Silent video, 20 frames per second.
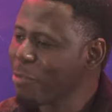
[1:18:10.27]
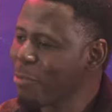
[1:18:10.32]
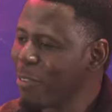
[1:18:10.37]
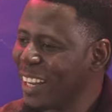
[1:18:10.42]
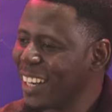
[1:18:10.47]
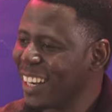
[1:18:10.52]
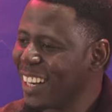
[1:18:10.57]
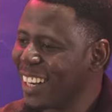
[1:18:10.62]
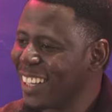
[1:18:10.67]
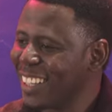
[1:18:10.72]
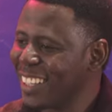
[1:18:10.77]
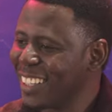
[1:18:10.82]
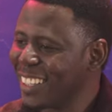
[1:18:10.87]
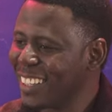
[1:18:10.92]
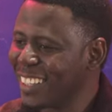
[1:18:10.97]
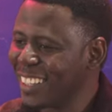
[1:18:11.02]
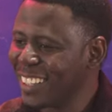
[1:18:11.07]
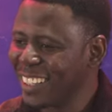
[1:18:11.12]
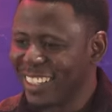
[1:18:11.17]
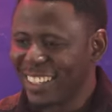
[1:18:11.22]

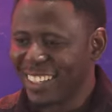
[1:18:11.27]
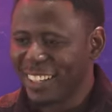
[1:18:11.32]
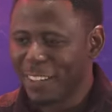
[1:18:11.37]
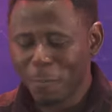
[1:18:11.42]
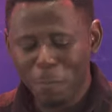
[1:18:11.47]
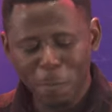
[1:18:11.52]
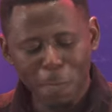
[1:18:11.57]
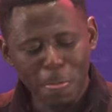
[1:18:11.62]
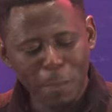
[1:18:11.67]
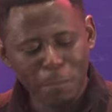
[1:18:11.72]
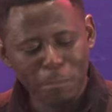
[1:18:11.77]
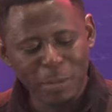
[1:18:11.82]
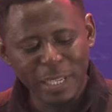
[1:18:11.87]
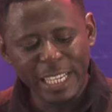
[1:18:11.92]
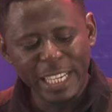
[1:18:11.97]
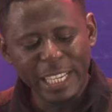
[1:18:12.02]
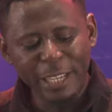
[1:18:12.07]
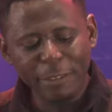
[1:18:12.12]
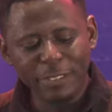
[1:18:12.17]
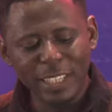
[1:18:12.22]
Finally,
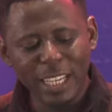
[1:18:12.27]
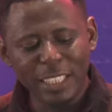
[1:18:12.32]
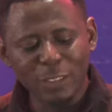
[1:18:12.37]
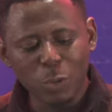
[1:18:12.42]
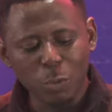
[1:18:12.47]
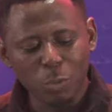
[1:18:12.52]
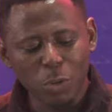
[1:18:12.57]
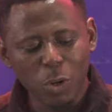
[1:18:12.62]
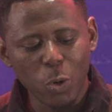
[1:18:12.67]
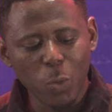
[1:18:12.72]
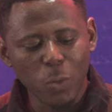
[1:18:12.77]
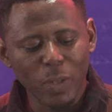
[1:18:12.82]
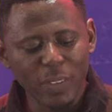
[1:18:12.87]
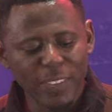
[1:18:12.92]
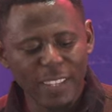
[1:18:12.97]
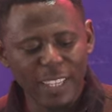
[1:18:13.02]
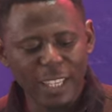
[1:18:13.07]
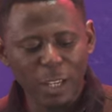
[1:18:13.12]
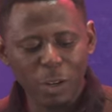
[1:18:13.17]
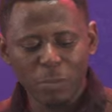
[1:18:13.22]
believe that tomorrow will
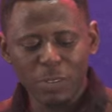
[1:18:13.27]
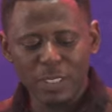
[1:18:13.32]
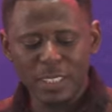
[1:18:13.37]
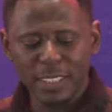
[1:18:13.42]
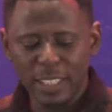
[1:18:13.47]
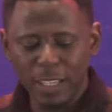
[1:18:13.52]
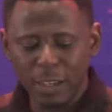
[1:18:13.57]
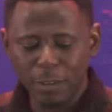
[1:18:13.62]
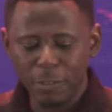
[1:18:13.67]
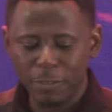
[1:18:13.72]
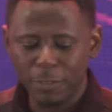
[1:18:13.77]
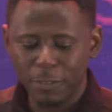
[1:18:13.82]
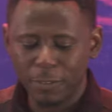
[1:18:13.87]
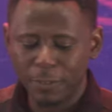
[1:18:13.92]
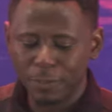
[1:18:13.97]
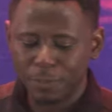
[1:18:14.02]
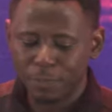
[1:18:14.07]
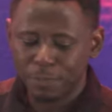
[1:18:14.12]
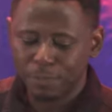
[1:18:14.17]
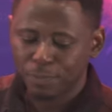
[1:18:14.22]
take care of itself.
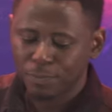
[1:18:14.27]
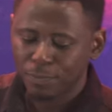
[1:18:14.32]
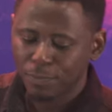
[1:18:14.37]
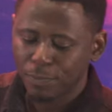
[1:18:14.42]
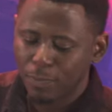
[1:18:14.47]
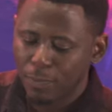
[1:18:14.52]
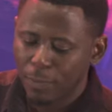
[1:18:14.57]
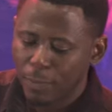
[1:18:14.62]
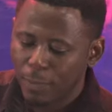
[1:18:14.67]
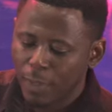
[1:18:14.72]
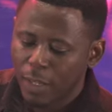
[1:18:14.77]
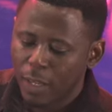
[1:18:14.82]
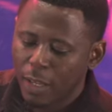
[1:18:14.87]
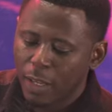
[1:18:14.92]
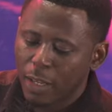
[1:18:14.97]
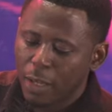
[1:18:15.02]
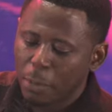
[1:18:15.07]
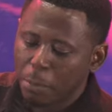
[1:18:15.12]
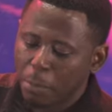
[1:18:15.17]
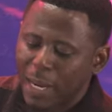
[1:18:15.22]

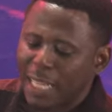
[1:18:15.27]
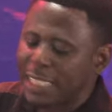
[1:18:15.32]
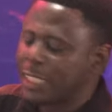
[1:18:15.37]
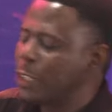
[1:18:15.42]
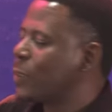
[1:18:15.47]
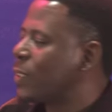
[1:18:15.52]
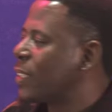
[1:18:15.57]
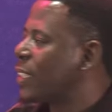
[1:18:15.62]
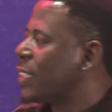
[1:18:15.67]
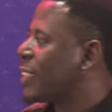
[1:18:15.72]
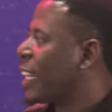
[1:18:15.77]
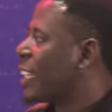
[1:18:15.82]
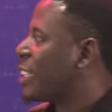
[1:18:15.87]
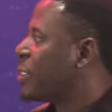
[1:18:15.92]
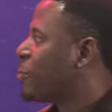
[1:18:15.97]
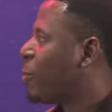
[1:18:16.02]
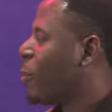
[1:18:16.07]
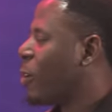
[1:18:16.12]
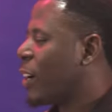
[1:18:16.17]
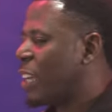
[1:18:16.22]
Matthew
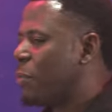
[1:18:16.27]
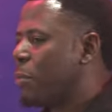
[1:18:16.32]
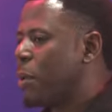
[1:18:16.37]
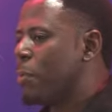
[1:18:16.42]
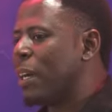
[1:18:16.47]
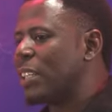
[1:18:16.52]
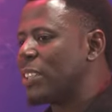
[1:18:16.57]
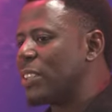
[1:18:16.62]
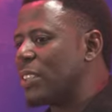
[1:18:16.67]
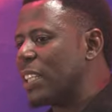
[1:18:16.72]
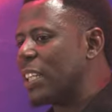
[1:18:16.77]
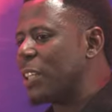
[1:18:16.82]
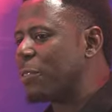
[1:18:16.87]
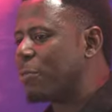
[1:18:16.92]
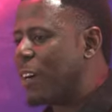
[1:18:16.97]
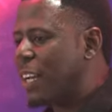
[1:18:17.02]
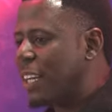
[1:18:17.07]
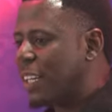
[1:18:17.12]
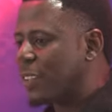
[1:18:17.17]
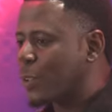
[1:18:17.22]
6:34. Give me Matthew
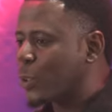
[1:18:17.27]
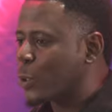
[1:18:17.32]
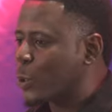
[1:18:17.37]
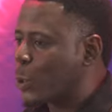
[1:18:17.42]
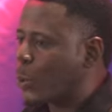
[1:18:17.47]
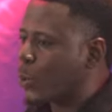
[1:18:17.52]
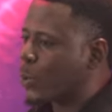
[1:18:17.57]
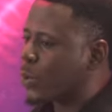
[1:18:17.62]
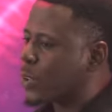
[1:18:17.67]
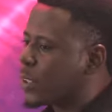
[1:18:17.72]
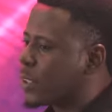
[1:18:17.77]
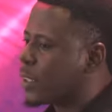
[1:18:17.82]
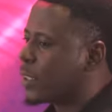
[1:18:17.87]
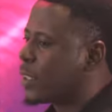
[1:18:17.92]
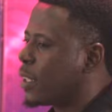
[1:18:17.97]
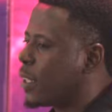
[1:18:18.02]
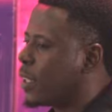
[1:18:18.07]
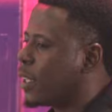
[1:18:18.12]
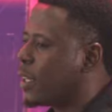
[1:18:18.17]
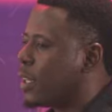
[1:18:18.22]
6:34 and let us close.
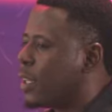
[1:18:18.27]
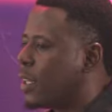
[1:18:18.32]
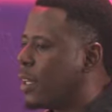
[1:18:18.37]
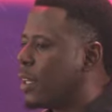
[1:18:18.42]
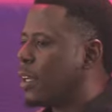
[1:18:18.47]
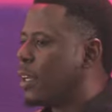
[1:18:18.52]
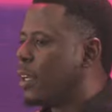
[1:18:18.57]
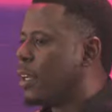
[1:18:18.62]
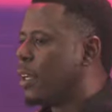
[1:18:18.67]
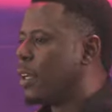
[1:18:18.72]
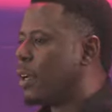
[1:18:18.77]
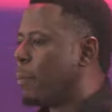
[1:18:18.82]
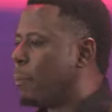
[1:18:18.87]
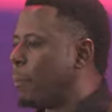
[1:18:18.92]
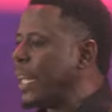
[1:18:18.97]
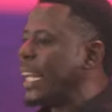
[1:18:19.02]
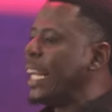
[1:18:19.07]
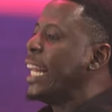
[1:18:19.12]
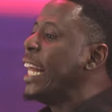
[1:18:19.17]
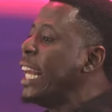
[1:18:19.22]

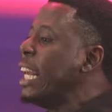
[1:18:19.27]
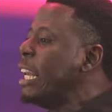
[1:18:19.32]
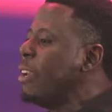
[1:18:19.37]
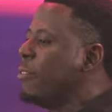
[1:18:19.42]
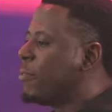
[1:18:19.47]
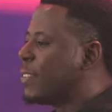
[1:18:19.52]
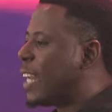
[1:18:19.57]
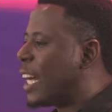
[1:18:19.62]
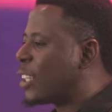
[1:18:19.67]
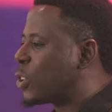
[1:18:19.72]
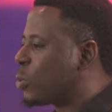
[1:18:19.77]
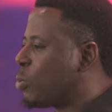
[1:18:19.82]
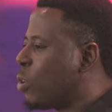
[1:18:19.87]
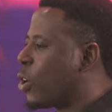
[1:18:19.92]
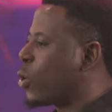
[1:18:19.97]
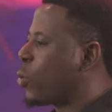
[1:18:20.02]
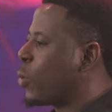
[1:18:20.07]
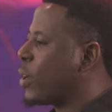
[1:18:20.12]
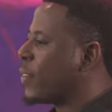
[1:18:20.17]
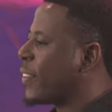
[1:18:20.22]
Believe that
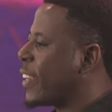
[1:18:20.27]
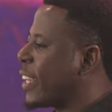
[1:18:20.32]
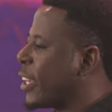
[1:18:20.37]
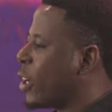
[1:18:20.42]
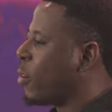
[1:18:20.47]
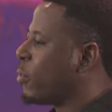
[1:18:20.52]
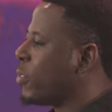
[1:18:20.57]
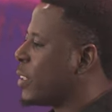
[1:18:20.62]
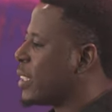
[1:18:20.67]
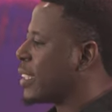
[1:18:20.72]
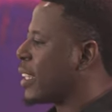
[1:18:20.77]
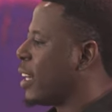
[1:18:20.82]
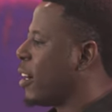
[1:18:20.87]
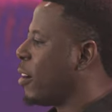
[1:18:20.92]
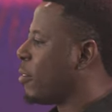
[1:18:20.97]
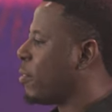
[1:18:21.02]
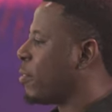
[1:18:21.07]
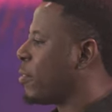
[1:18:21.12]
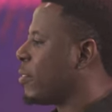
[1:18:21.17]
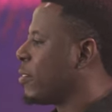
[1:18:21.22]
tomorrow will take care of
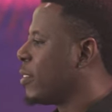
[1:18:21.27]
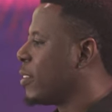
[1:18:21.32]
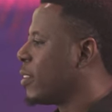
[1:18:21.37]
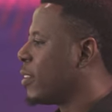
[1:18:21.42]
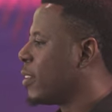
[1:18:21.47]
itself.